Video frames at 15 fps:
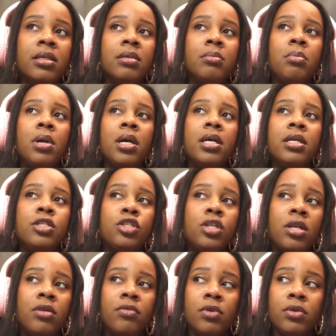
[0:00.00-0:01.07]
but in
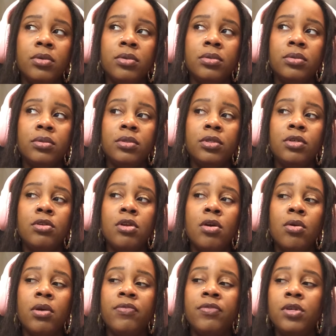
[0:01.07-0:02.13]
general. You
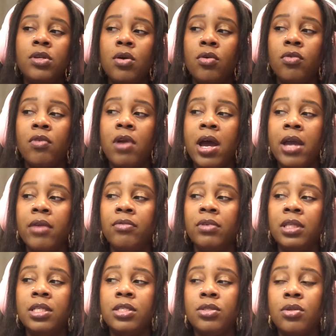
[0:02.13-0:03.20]
know, if you don't cry,
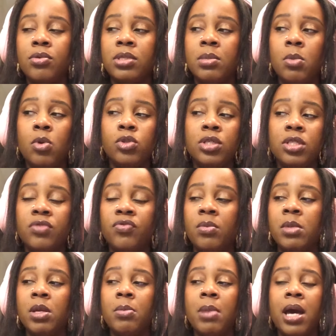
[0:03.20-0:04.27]
release those emotions from
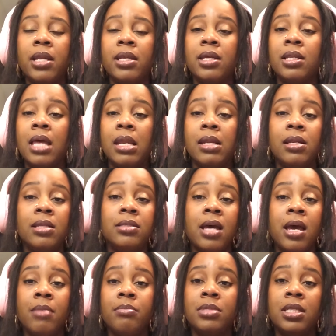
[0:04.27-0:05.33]
your body. A lot of the
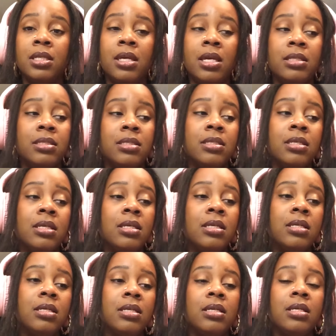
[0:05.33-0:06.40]
times it gets
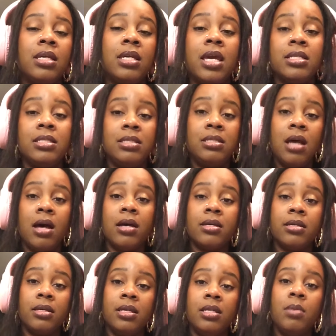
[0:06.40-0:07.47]
it gets stuck
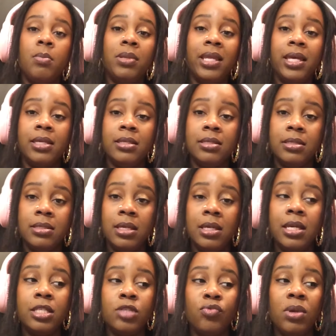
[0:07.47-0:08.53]
in a place it
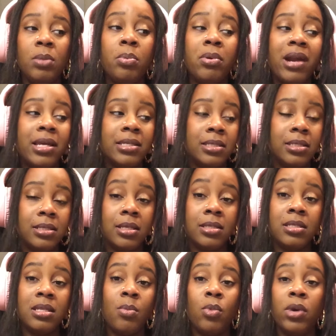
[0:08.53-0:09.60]
gets repressed
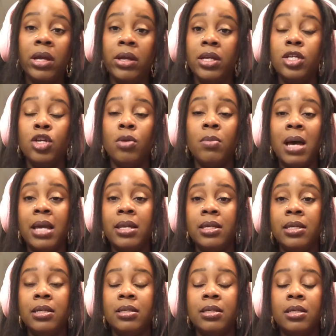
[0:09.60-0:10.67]
somewhere in your
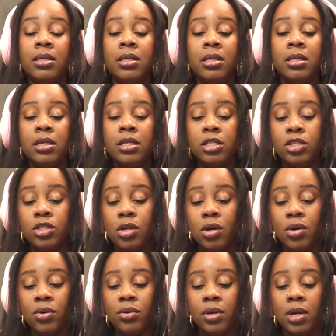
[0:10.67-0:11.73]
body
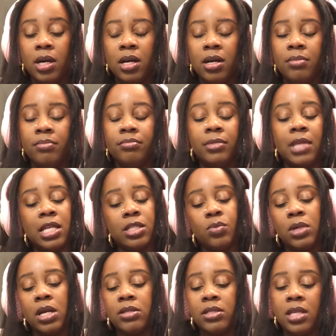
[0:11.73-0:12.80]
so um, that's
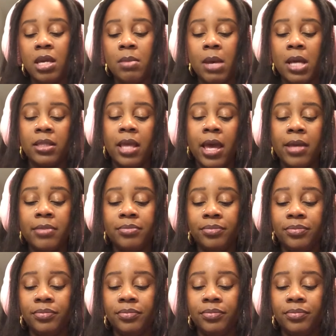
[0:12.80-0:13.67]
what i'll say about that